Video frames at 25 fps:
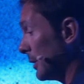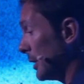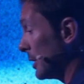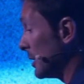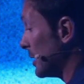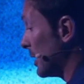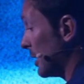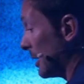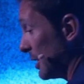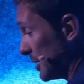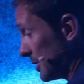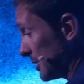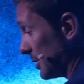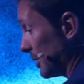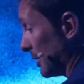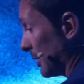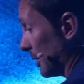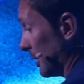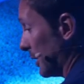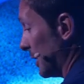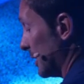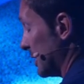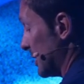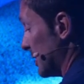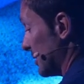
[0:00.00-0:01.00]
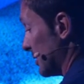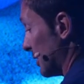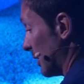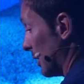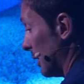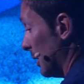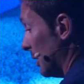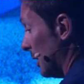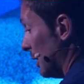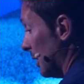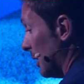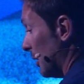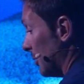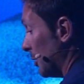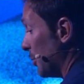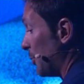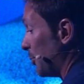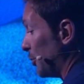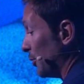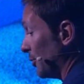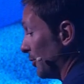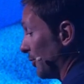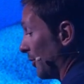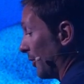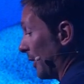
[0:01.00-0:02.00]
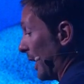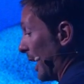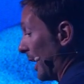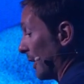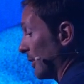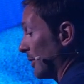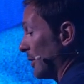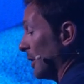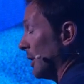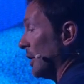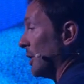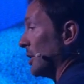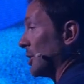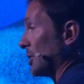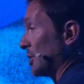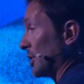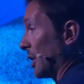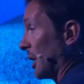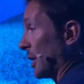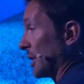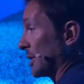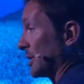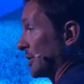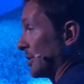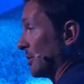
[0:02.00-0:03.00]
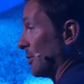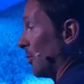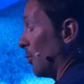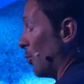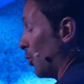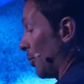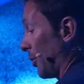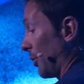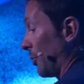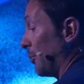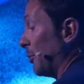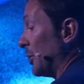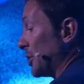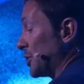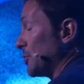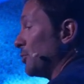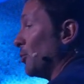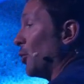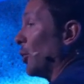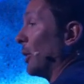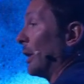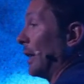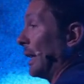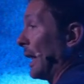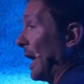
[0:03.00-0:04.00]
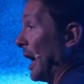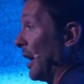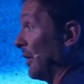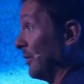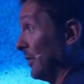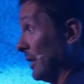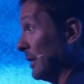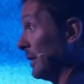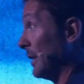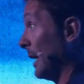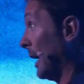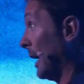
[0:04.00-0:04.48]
it, it is, this is the, the proof that sharks worth much more alive than